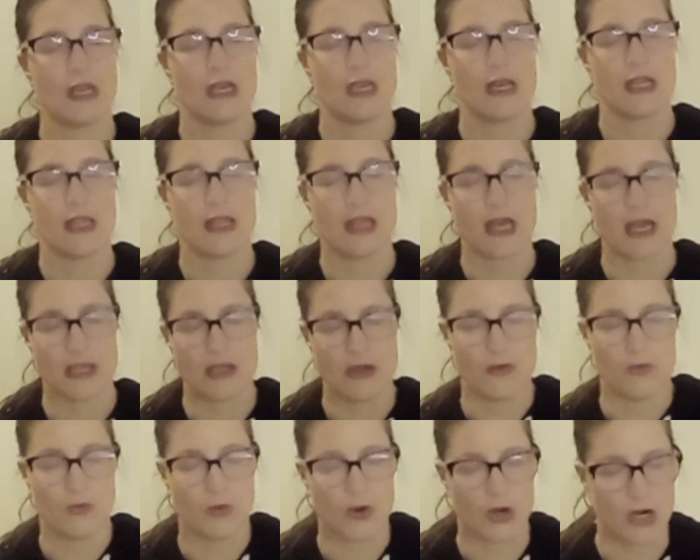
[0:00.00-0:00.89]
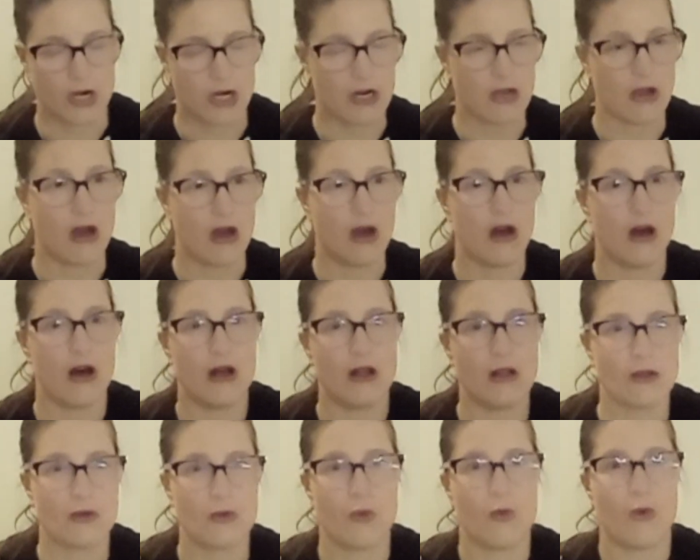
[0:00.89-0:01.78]
that you work all
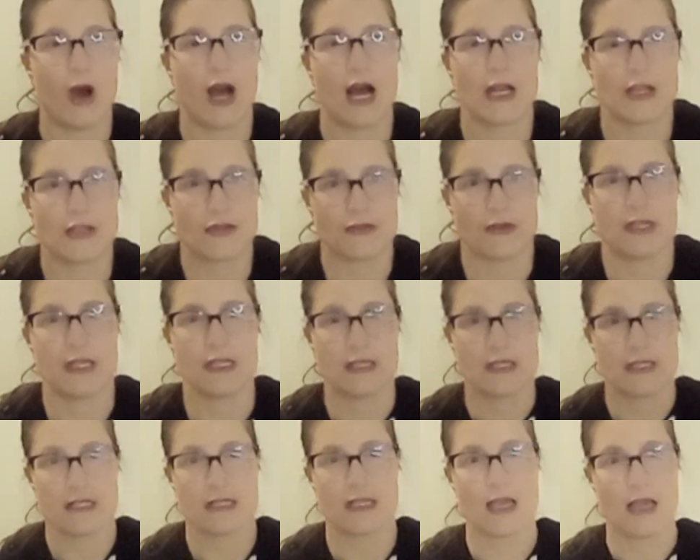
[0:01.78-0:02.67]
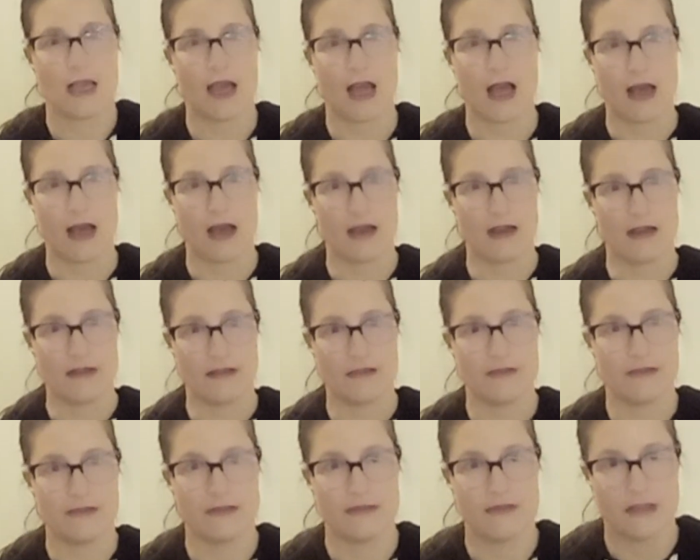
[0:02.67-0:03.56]
quadrants
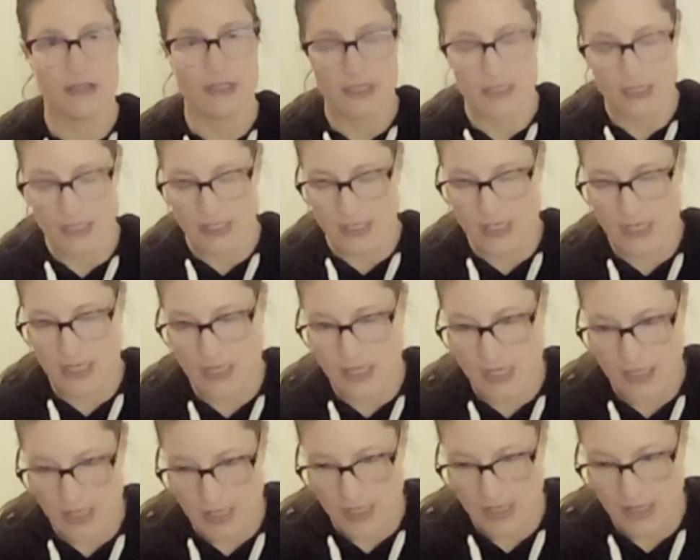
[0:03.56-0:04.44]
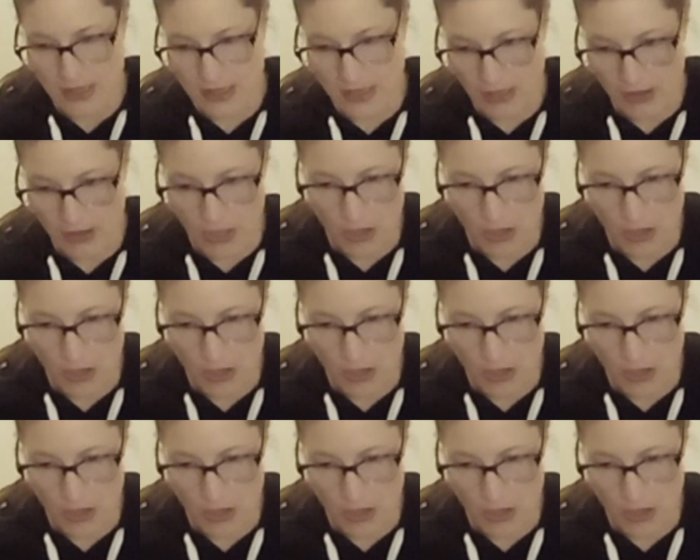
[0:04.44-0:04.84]
of the low